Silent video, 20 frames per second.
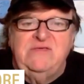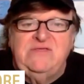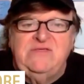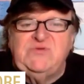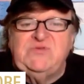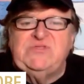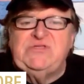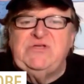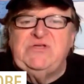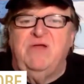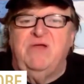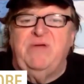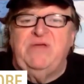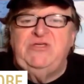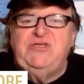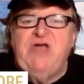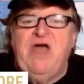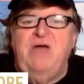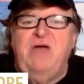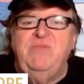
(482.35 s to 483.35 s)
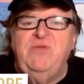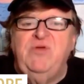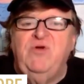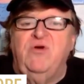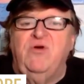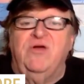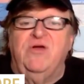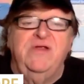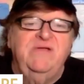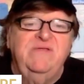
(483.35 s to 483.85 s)
this was started by John
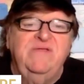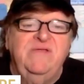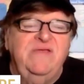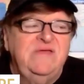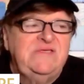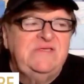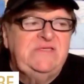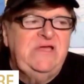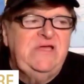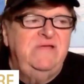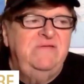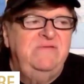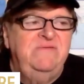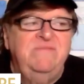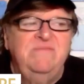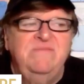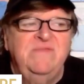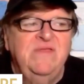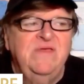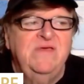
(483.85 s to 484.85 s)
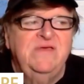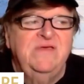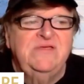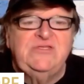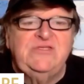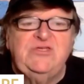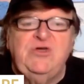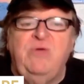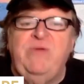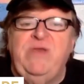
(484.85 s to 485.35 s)
Muir and has done
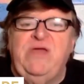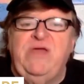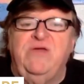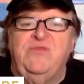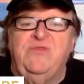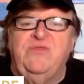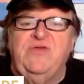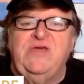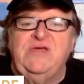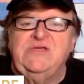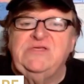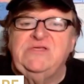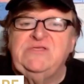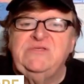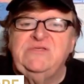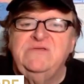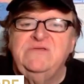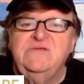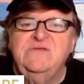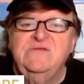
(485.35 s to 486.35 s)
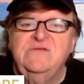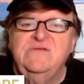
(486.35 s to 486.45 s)
so many good things